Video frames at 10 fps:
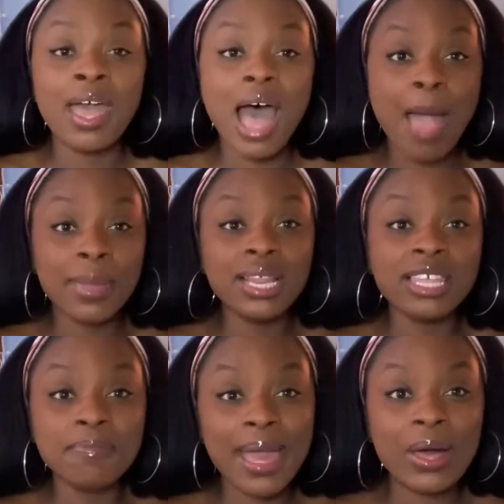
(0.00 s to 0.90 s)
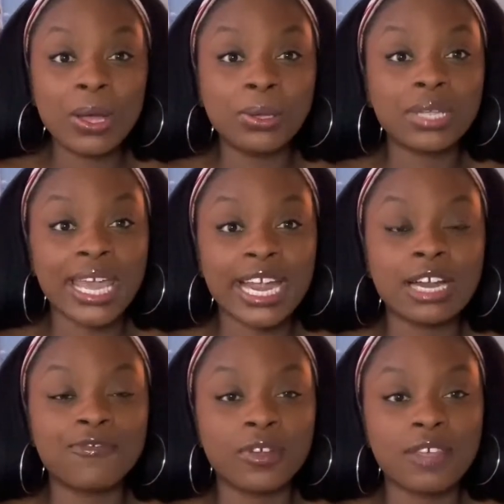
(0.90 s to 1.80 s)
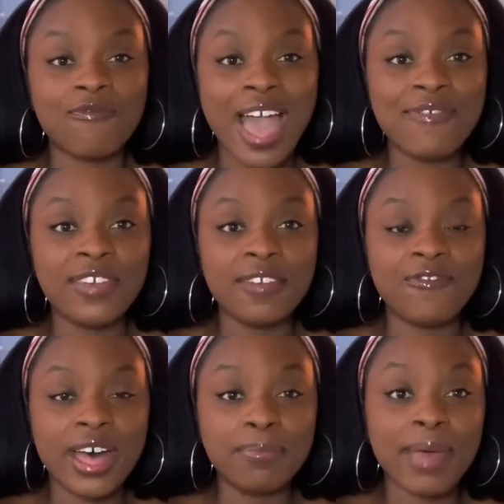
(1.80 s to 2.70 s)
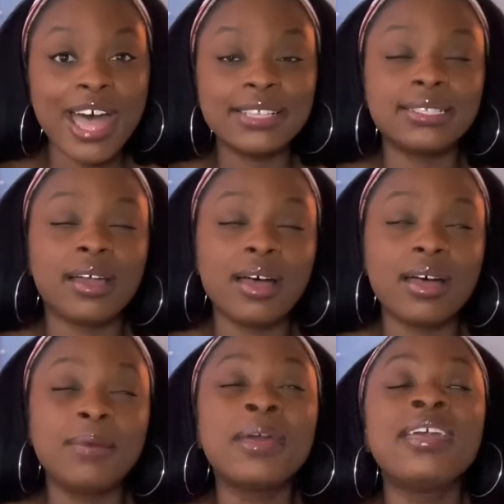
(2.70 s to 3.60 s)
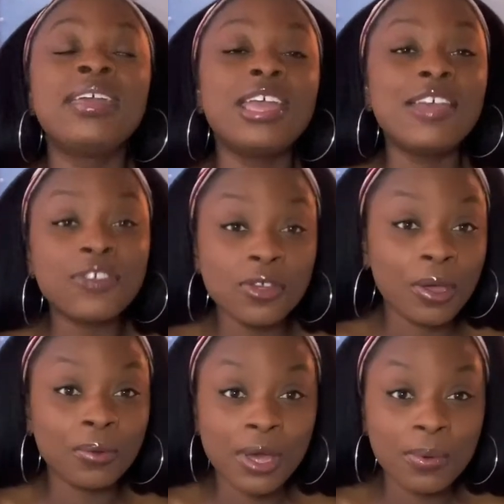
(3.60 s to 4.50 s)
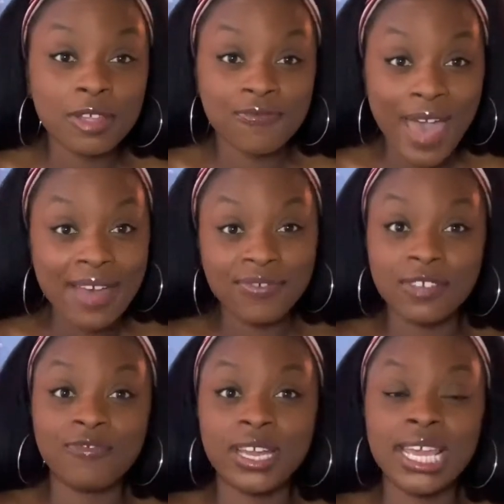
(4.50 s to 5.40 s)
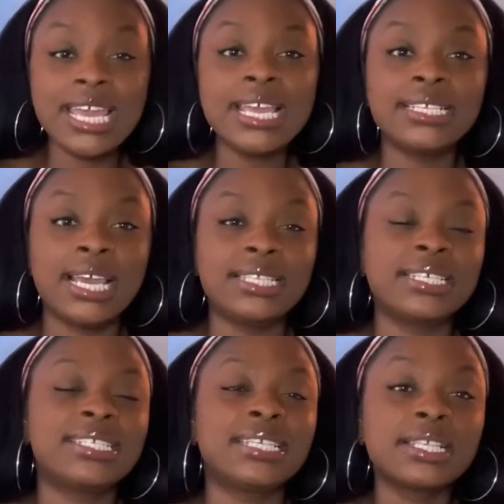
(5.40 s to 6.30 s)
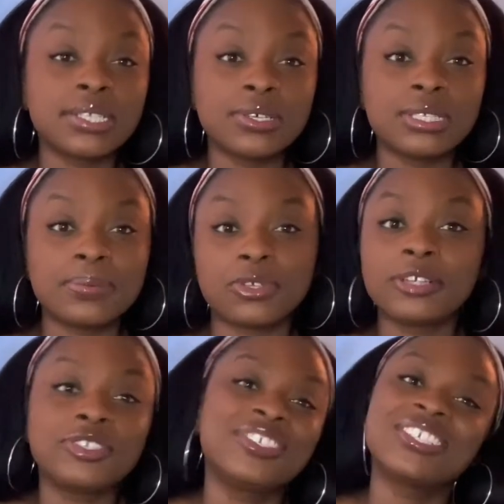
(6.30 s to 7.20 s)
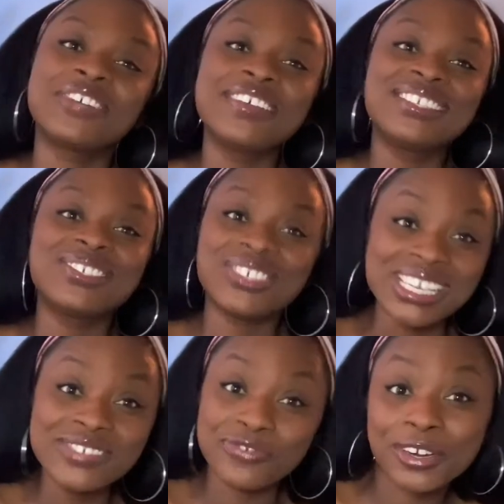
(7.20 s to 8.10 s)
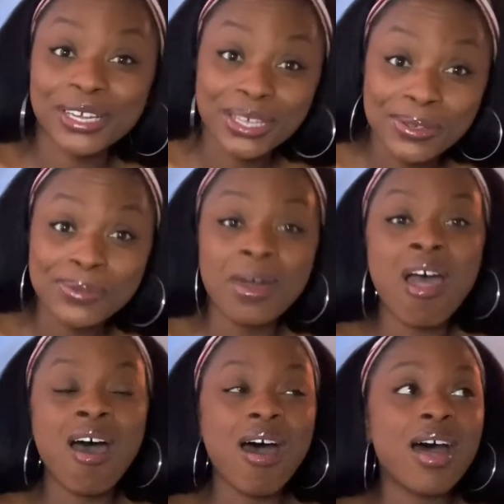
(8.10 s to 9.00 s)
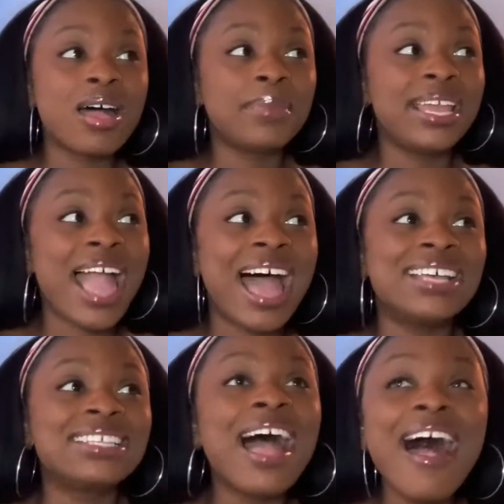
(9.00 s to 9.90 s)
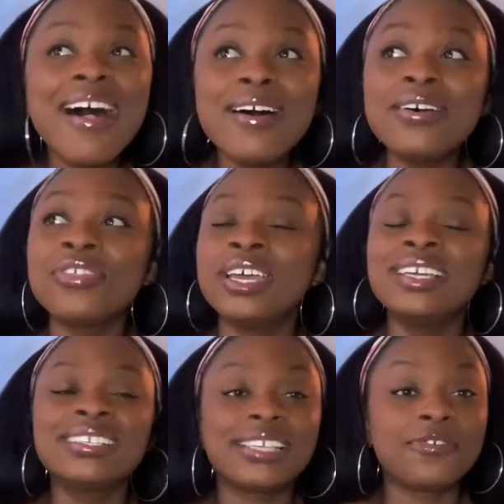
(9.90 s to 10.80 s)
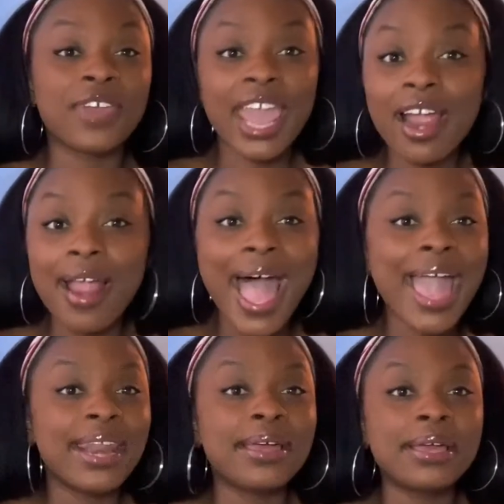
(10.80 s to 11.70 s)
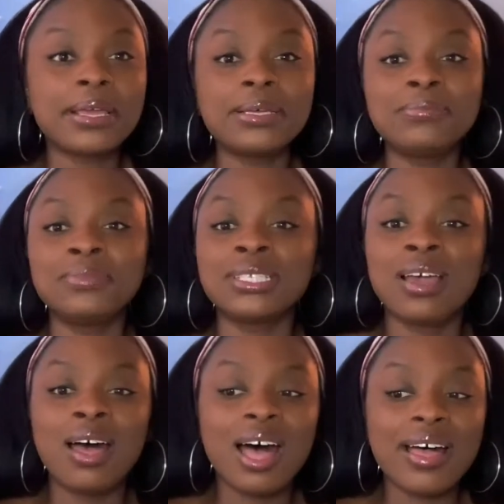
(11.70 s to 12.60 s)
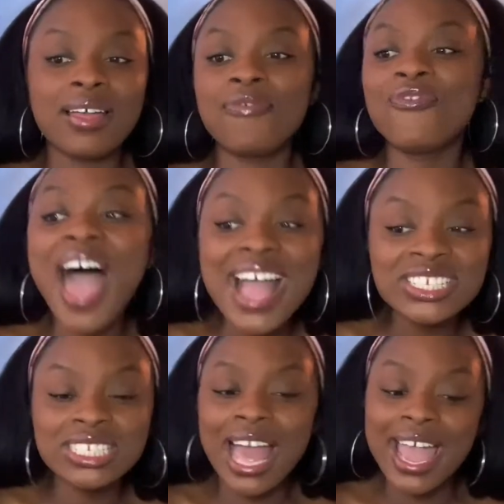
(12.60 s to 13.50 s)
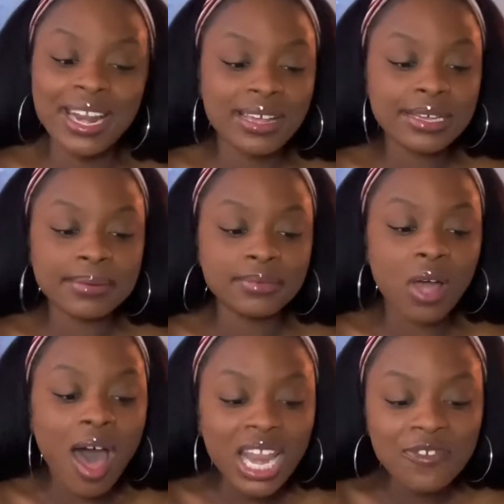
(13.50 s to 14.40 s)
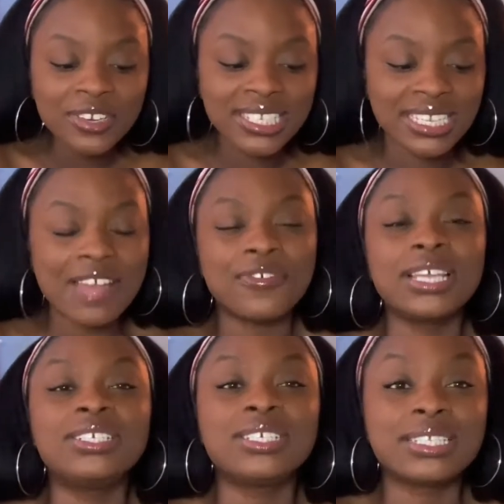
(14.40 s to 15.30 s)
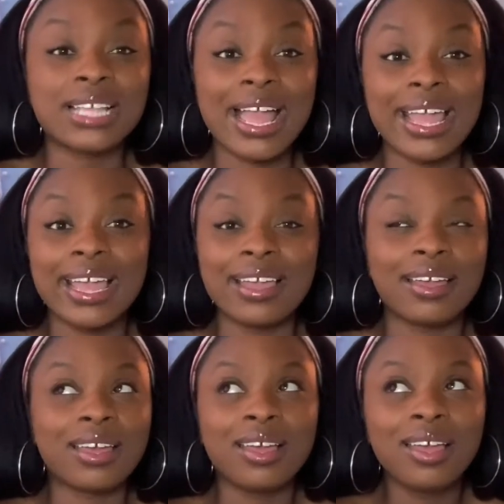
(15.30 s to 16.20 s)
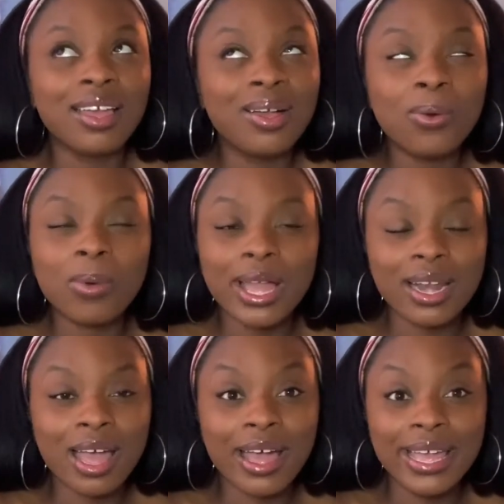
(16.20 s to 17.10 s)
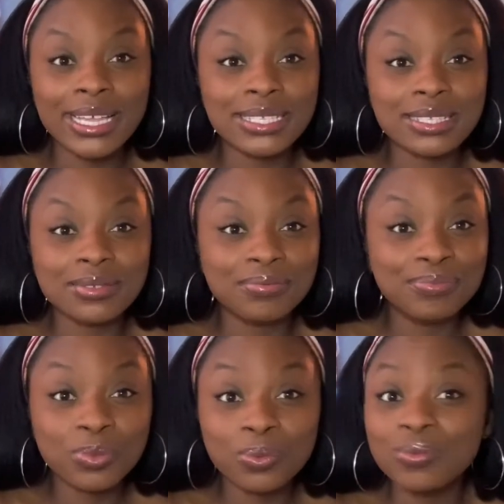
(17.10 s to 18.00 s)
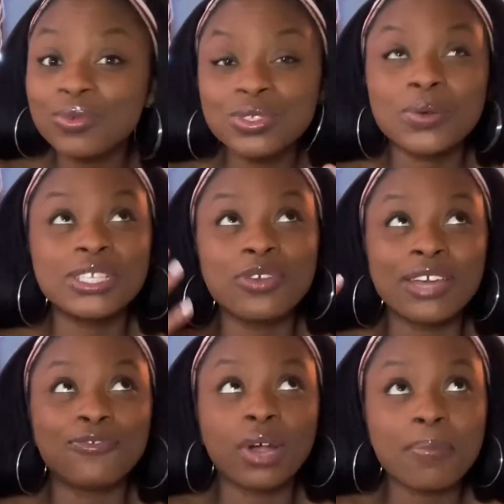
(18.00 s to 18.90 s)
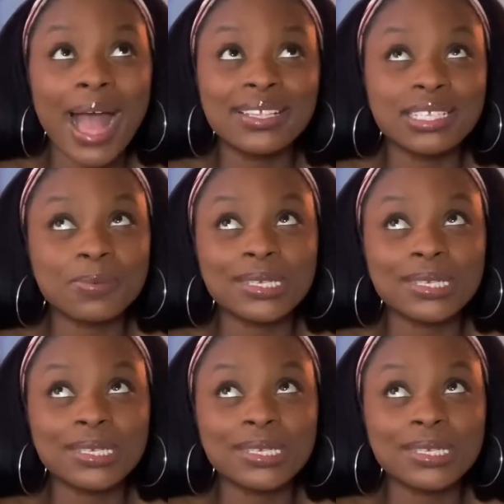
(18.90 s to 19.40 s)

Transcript: I'm gonna leave my code here for the FabFitFun box. Um, if you don't know what FabFitFun is, it's a seasonal subscription service just for you. Um, it has health, self-care items, uh, fashion items, all different stuff, and it's just like, why not? It's so you get four boxes per